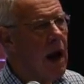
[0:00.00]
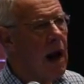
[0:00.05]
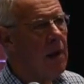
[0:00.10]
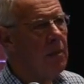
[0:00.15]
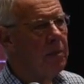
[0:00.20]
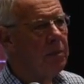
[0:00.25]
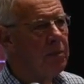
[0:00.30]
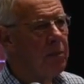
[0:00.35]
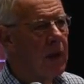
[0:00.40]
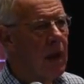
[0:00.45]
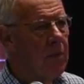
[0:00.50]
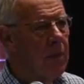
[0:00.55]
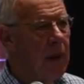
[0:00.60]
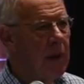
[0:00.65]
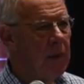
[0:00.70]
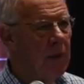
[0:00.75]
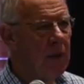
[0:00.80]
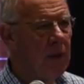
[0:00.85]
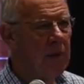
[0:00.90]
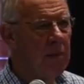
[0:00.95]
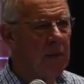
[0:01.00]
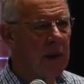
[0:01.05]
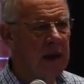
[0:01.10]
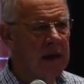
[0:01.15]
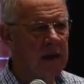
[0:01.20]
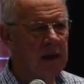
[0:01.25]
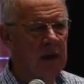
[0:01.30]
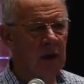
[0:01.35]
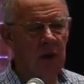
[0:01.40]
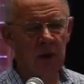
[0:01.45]
Right. People who,
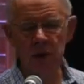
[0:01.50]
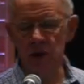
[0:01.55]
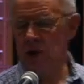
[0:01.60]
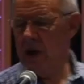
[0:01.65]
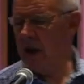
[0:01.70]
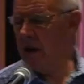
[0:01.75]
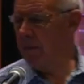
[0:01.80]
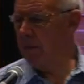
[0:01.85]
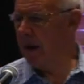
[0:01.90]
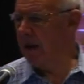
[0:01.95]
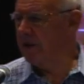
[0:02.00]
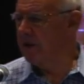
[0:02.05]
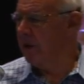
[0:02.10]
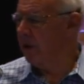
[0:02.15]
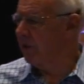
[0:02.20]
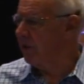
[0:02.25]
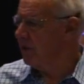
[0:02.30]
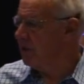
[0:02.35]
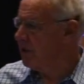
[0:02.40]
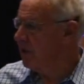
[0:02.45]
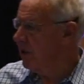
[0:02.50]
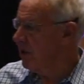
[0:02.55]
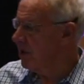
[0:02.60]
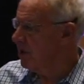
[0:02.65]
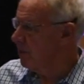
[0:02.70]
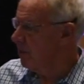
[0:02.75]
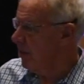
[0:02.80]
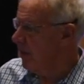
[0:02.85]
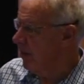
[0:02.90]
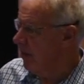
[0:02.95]
who share basic Christian
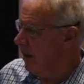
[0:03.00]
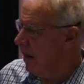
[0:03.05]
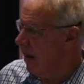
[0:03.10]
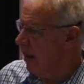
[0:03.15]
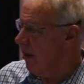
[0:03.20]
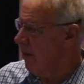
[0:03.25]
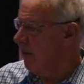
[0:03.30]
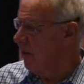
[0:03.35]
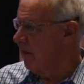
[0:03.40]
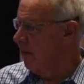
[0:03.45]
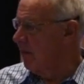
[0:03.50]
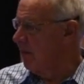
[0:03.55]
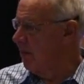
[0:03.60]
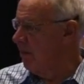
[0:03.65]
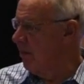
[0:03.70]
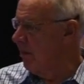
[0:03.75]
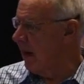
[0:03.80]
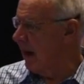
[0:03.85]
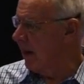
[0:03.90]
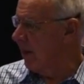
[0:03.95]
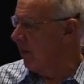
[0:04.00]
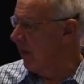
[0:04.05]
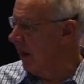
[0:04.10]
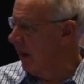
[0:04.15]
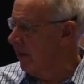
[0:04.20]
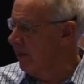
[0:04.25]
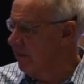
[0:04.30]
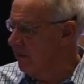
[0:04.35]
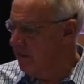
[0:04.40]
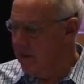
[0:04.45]
uh,
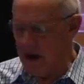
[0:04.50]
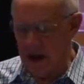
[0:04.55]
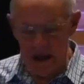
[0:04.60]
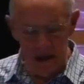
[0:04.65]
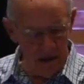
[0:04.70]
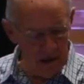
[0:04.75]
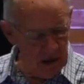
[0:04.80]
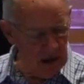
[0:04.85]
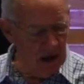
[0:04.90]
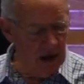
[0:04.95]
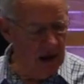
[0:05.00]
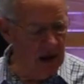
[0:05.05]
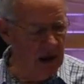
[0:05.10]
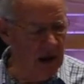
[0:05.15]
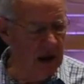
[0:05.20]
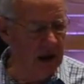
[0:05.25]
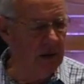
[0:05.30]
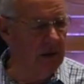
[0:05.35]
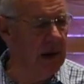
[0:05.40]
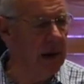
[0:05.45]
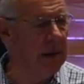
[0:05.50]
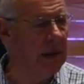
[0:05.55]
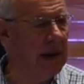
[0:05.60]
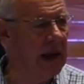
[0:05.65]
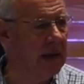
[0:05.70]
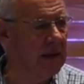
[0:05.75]
background, like, uh, like a Roman